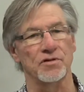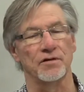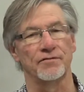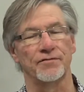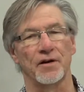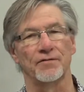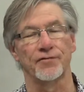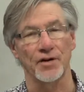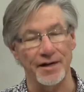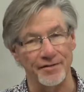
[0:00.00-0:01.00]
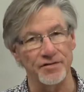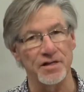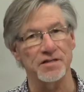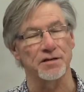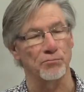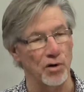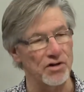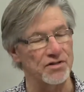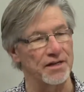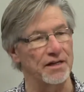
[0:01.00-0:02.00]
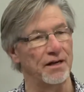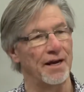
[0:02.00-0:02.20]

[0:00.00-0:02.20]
of uh, forgiveness and mercy.